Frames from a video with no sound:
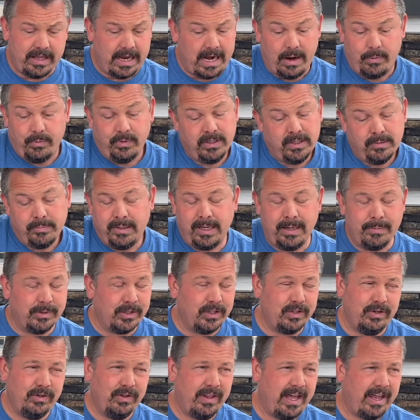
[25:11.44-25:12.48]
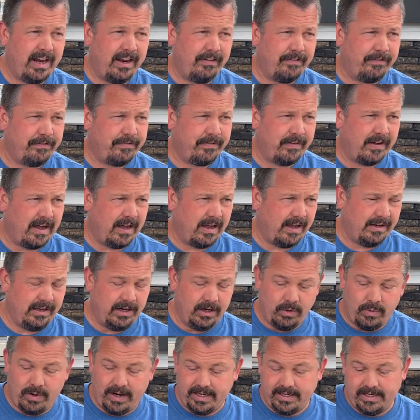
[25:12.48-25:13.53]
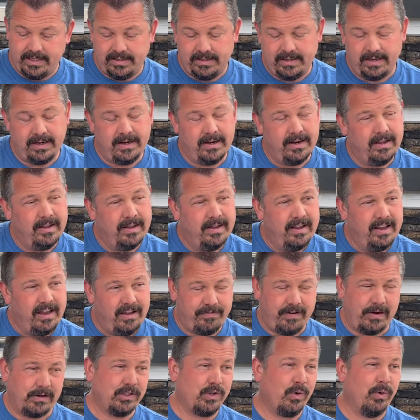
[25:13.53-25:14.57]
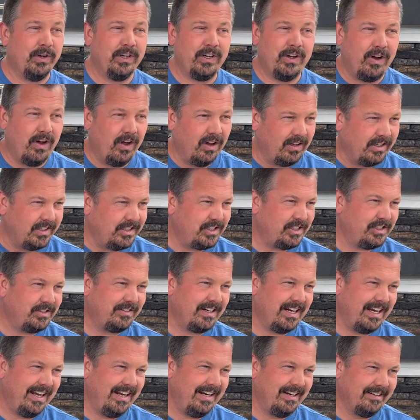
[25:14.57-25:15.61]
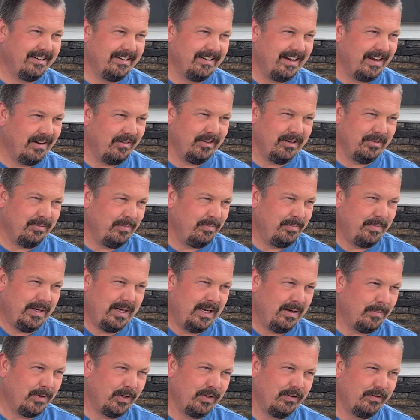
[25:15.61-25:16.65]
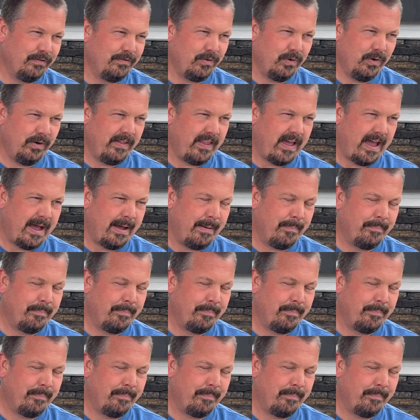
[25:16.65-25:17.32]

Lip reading: I wouldn't have been able to do that if, if I was going to college, right? I wouldn't have been able to afford that.